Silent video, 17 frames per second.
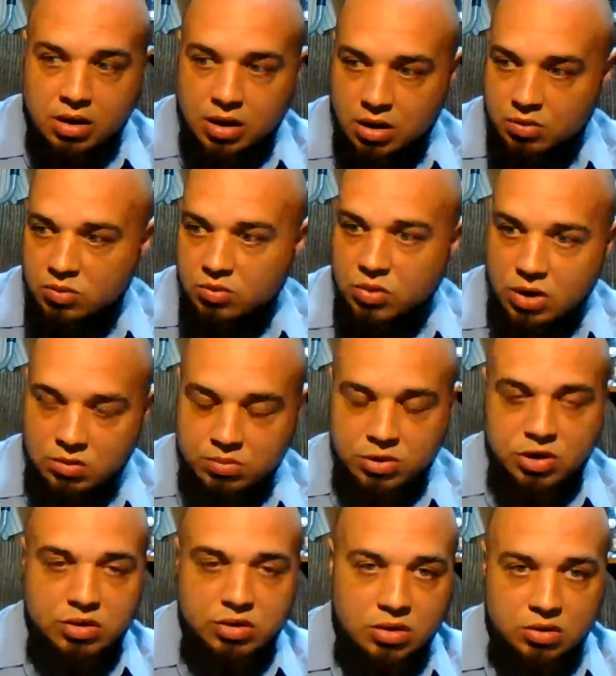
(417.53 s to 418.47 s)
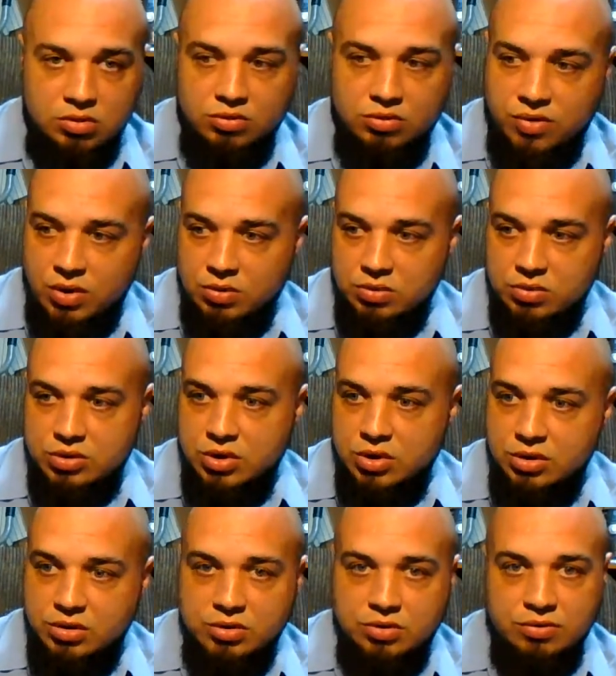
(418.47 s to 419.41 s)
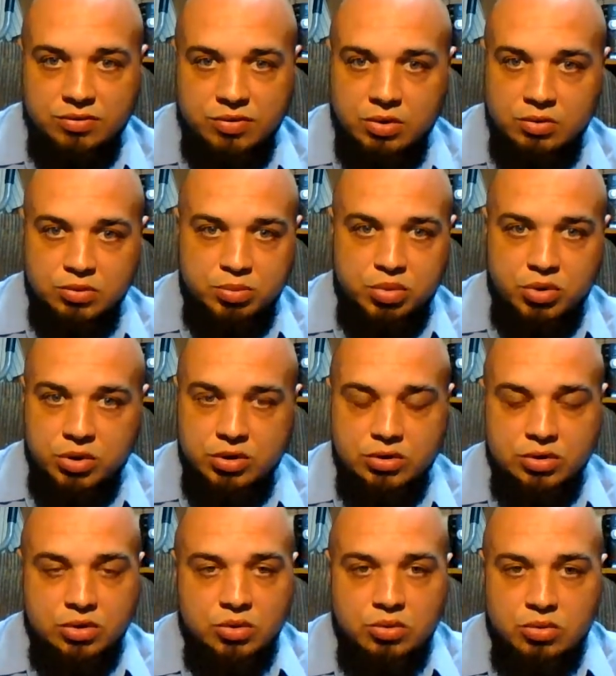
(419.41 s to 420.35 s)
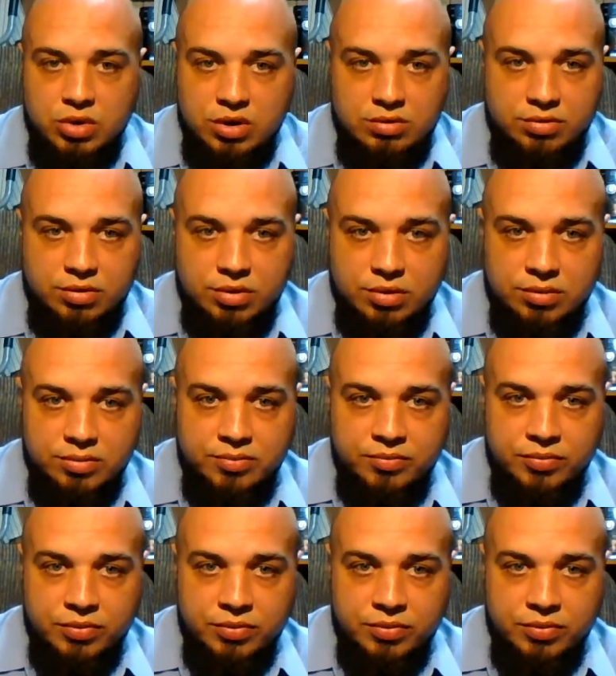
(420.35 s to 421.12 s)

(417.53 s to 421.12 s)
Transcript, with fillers: I'm, I'm, you know, false teacher, false preacher, whoever,